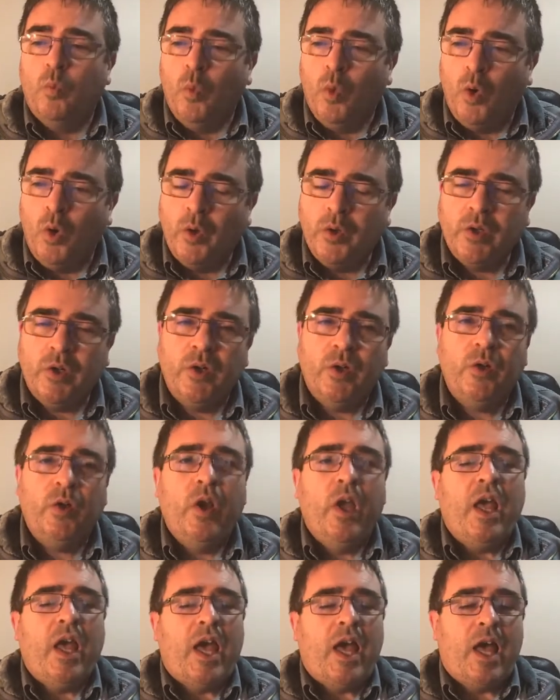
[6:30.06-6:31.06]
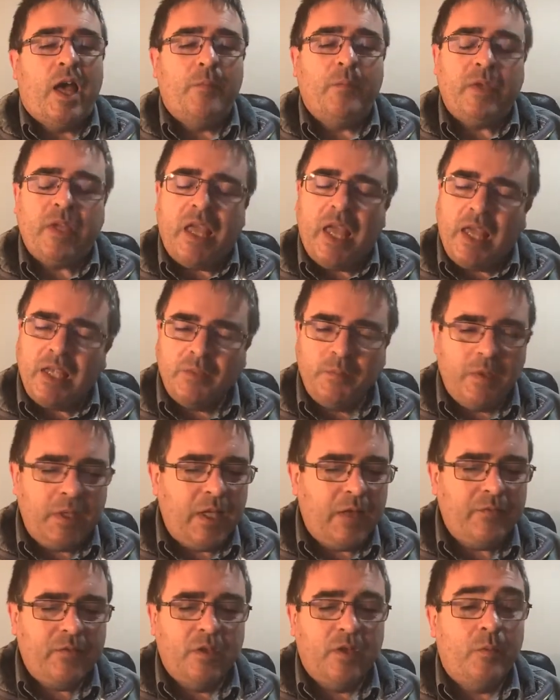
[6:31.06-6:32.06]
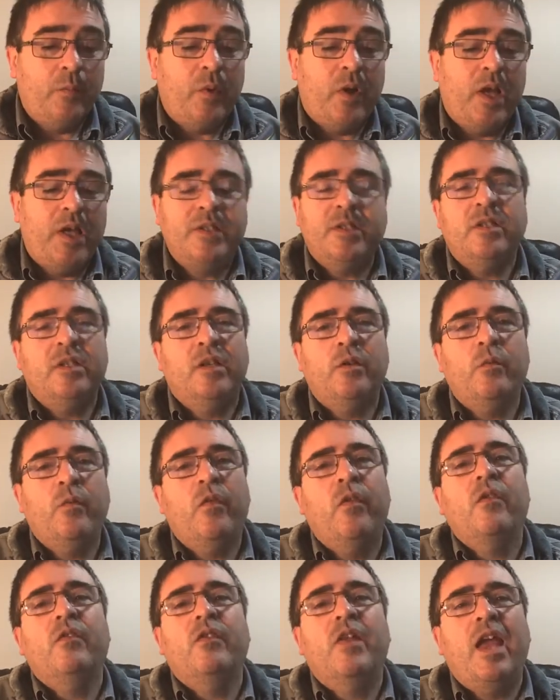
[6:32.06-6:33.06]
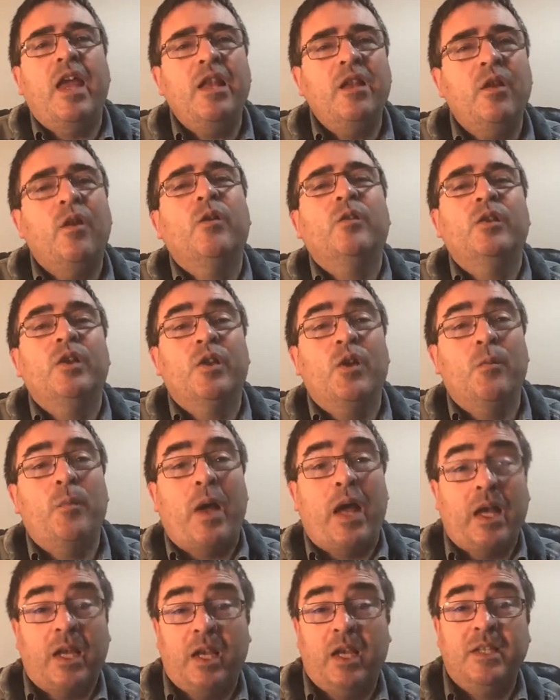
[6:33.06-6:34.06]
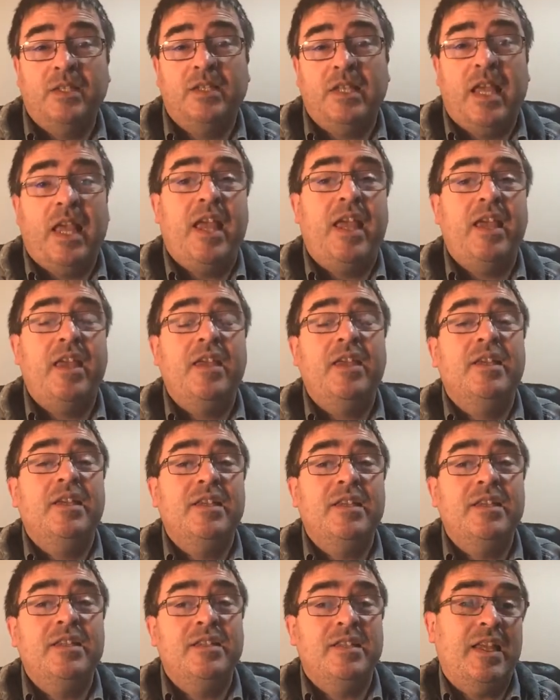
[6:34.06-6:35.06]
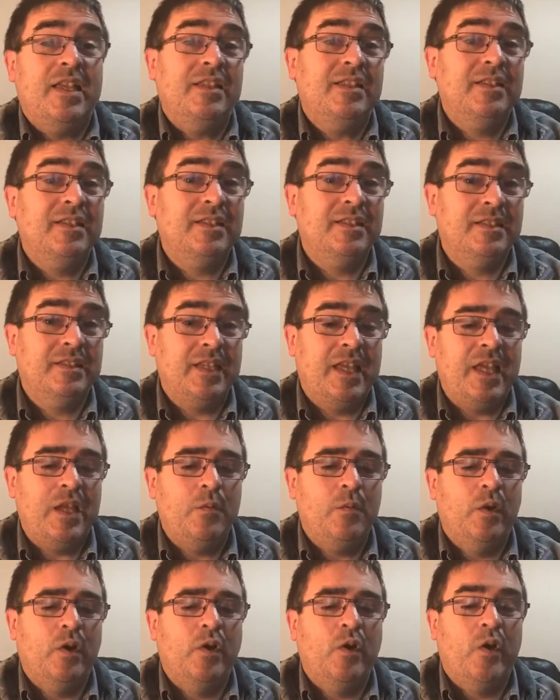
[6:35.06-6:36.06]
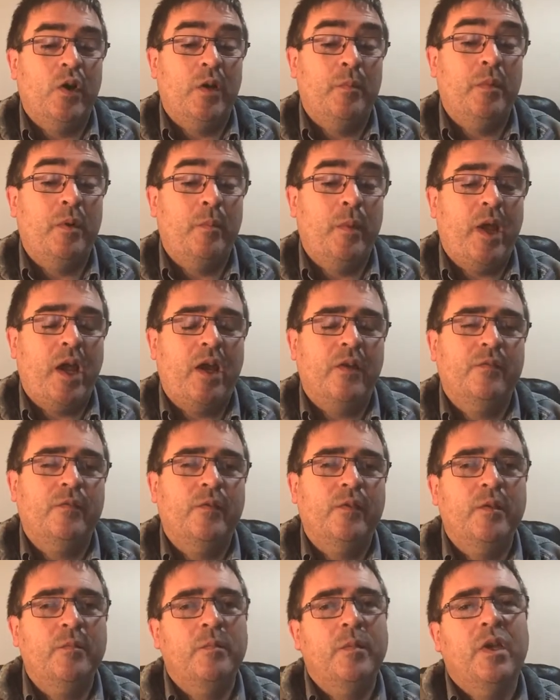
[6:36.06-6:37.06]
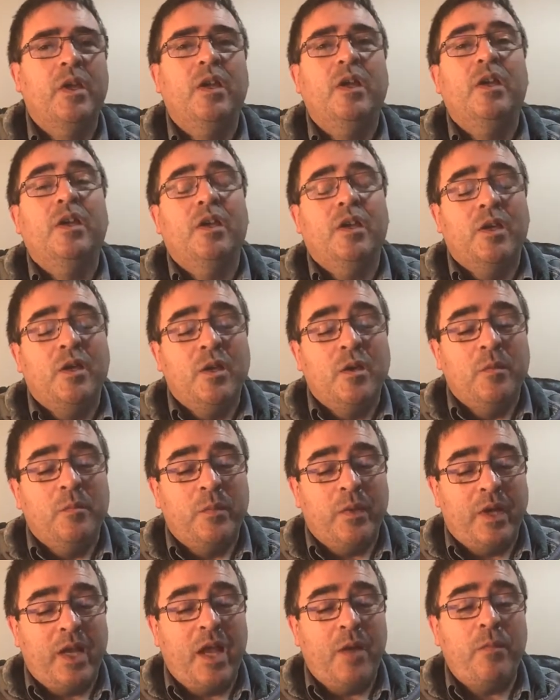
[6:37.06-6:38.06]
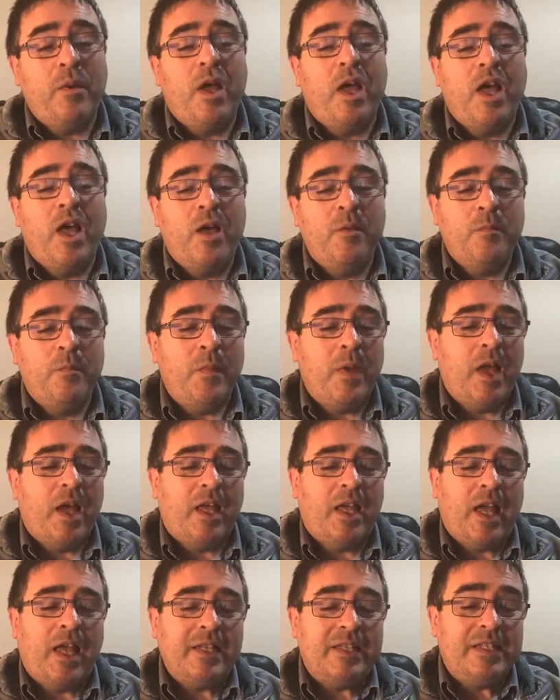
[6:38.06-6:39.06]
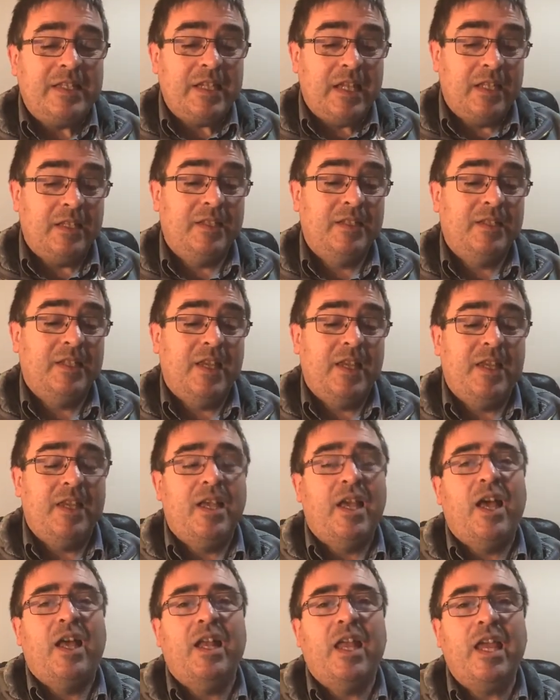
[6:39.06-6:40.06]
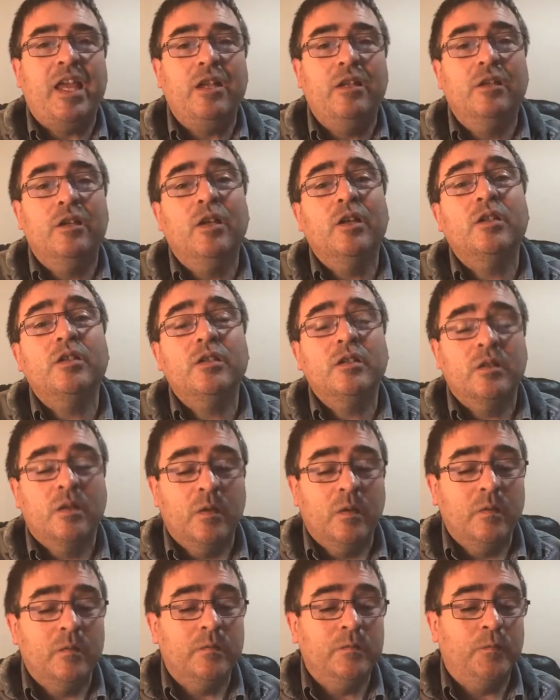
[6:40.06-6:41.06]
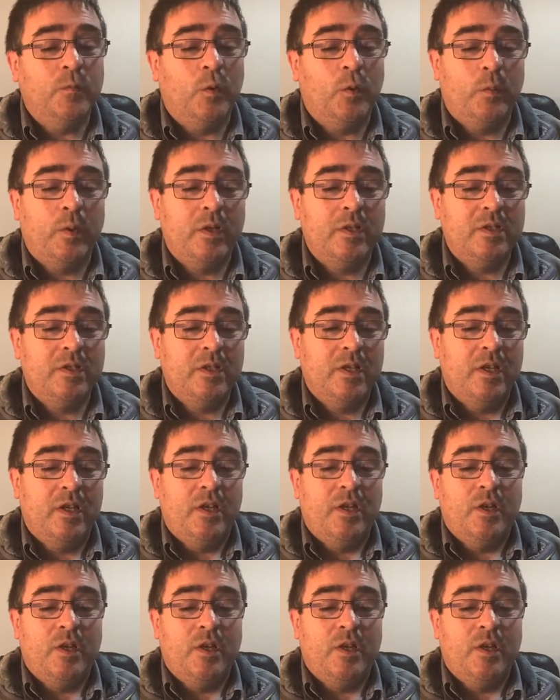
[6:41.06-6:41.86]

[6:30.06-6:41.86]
water. Yes, we lived in depression. You know, they longed to go back because they didn't see what God had prepared for them. But Abraham did see, and he looked forward